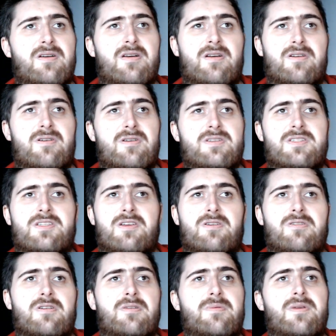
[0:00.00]
Across
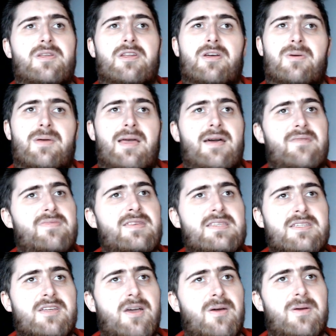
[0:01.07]
Europe, we have these
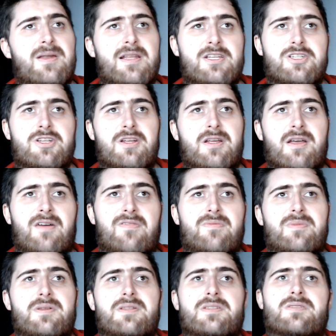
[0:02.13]
coalition
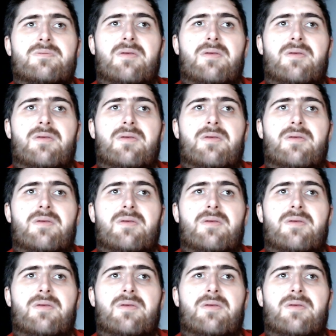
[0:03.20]
governments.